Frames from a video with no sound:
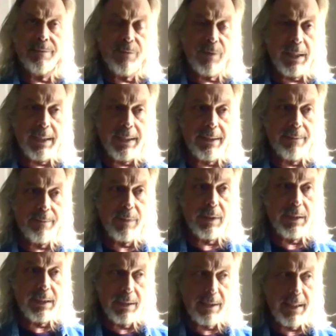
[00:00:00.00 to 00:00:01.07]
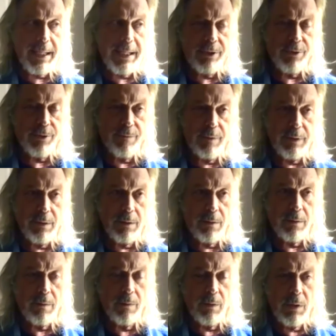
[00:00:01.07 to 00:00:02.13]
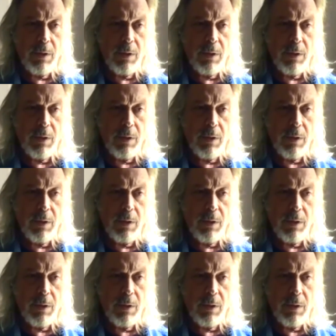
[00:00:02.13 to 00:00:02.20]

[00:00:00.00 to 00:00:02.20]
of time in Nashville